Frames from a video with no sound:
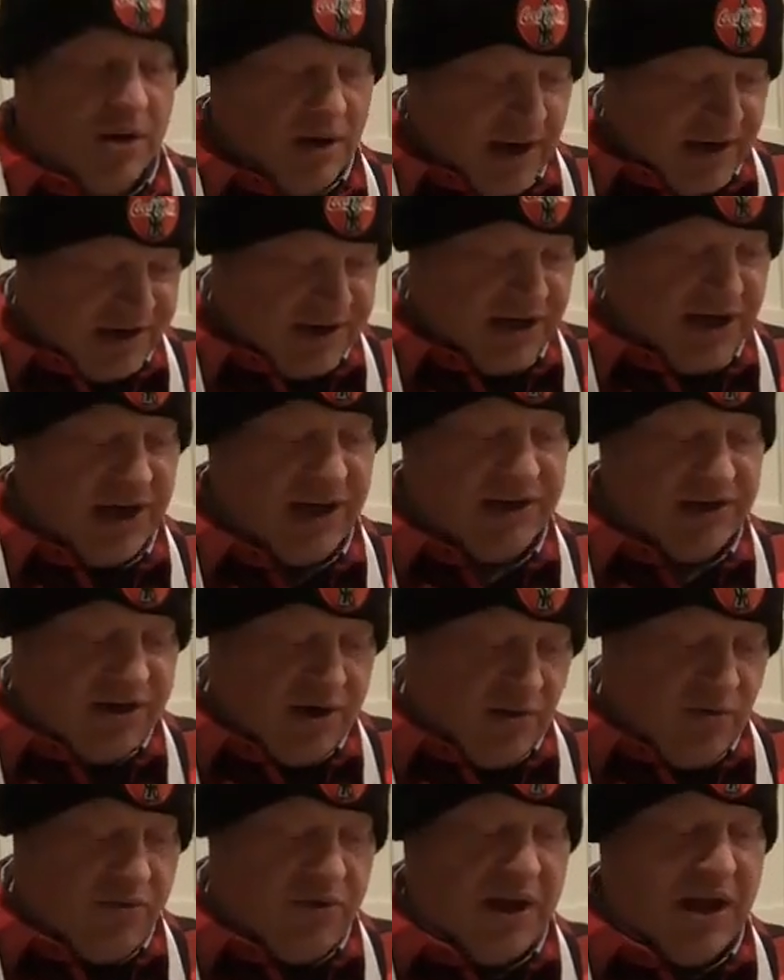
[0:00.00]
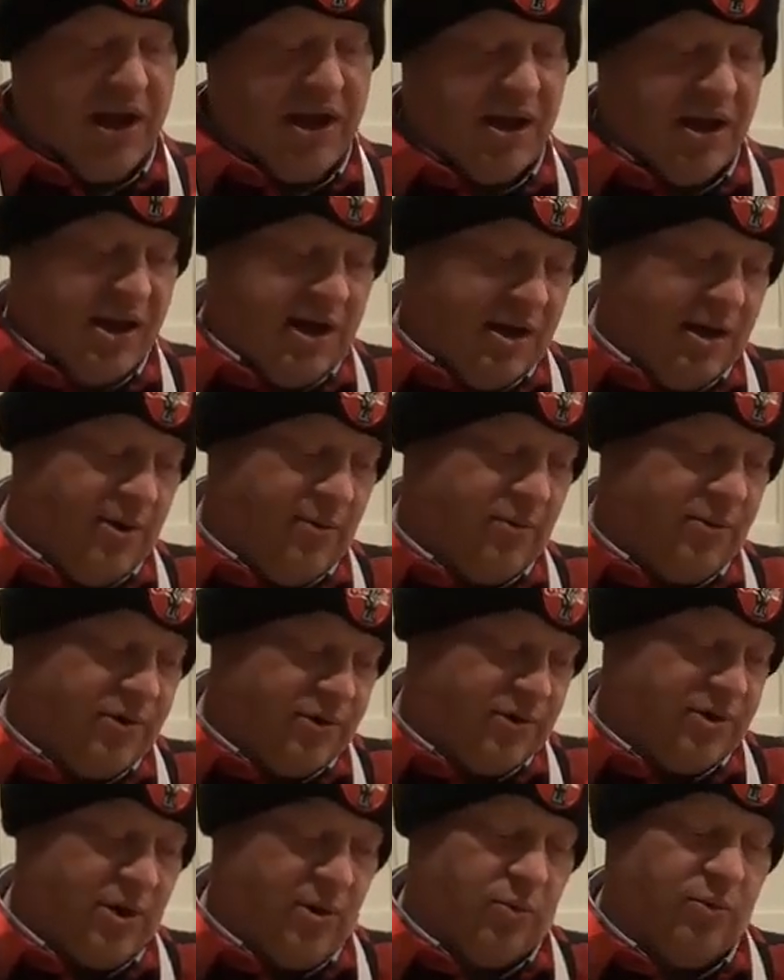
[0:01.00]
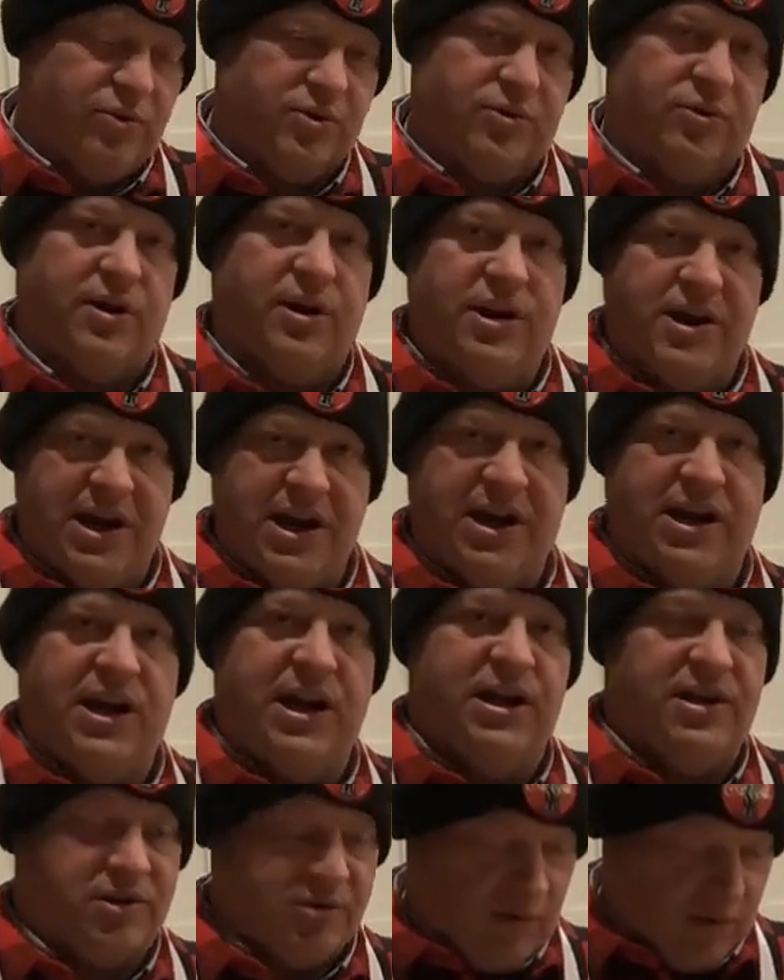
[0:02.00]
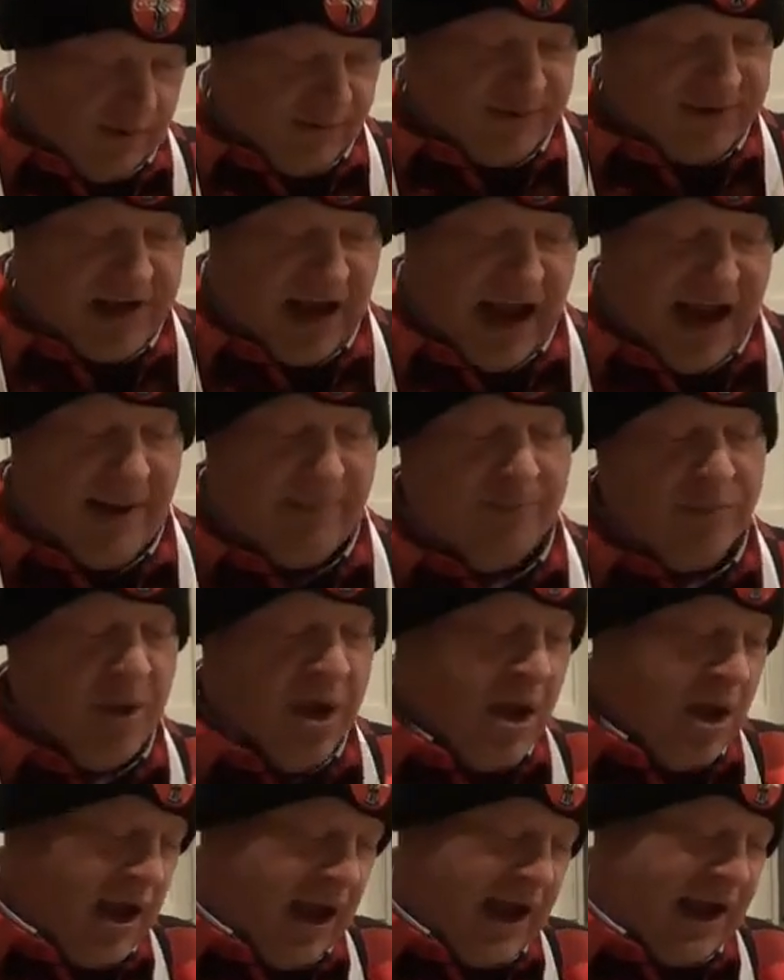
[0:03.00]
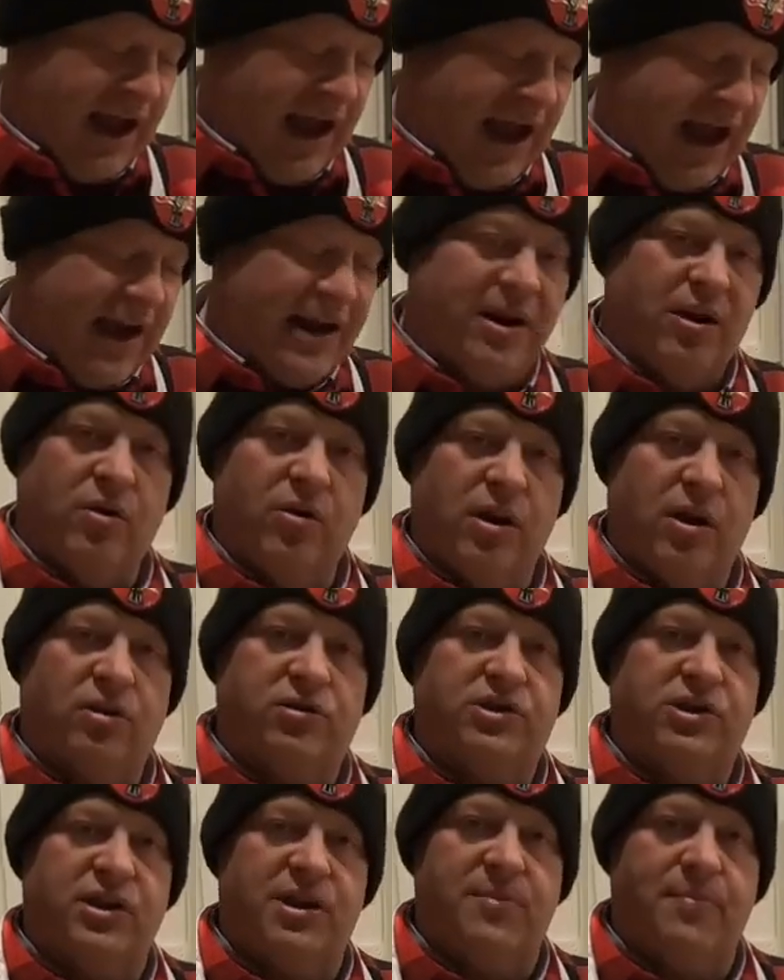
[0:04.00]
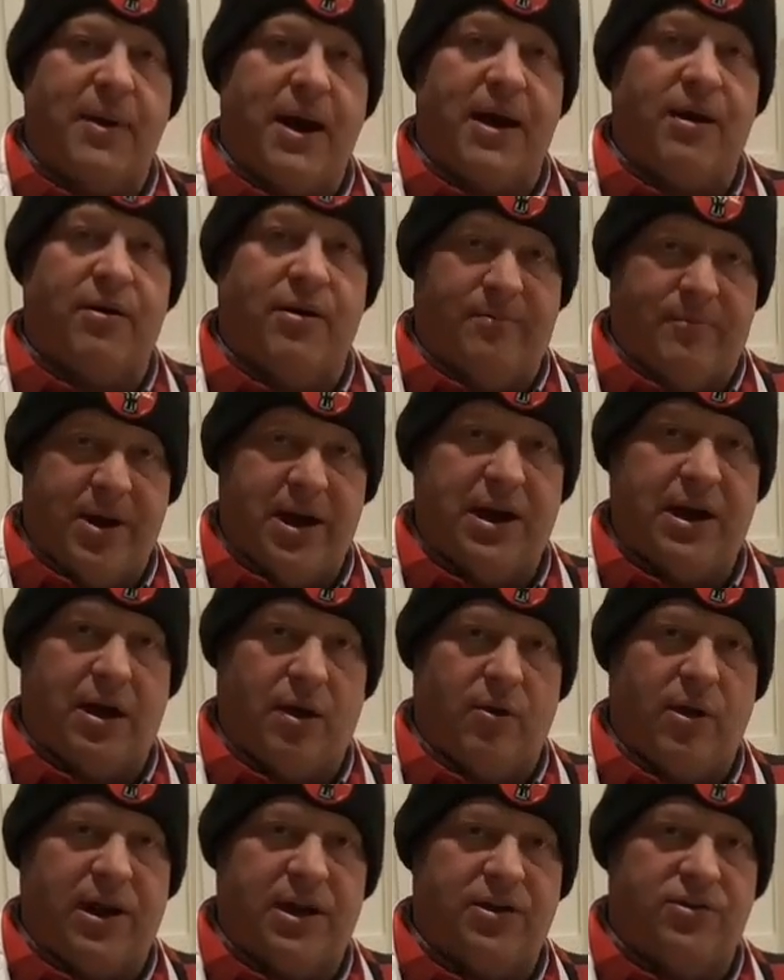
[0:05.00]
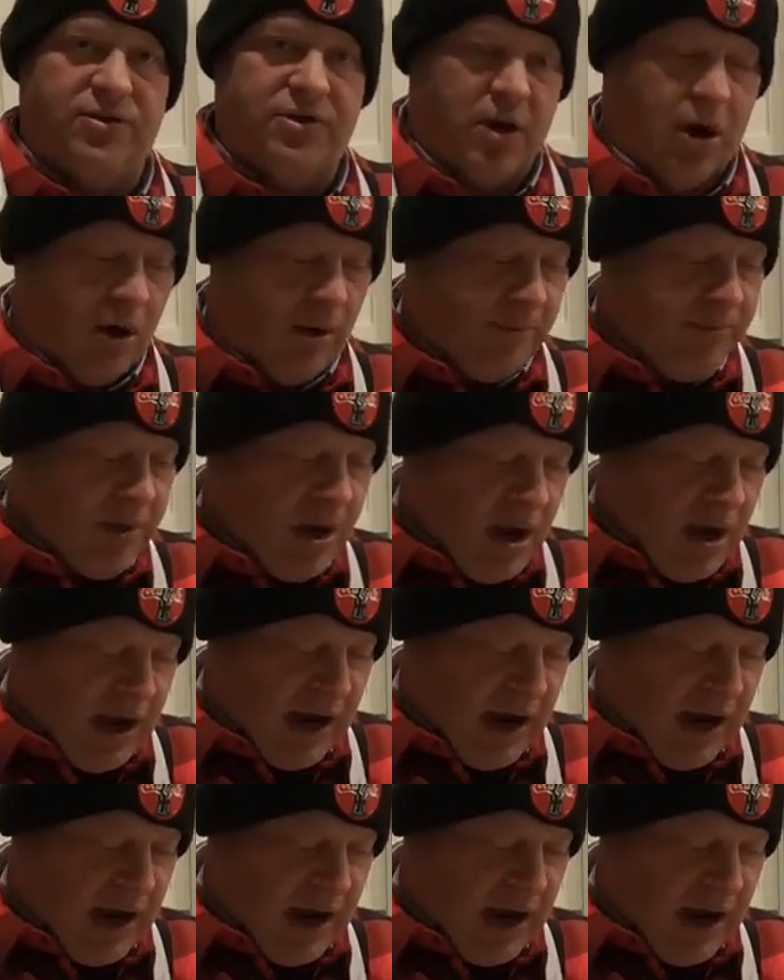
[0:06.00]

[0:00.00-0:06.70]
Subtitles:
As it gets too thick, it needed it, so it was time. And I added a little chili powder a minute ago, like you saw.